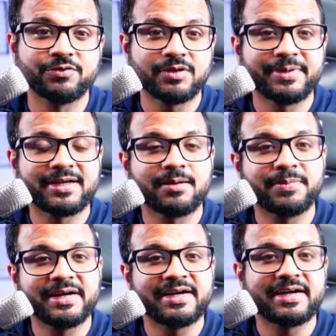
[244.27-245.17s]
be
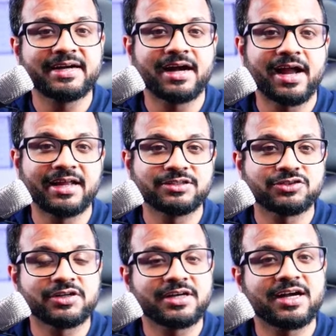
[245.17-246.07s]
completed, a
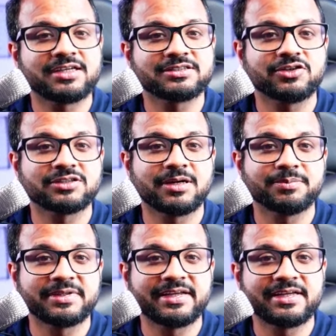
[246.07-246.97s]
hands-on task or
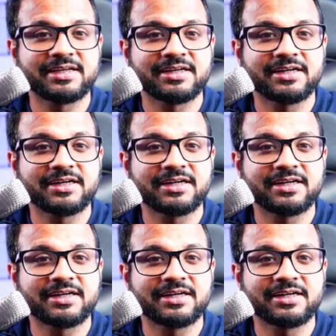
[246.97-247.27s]
something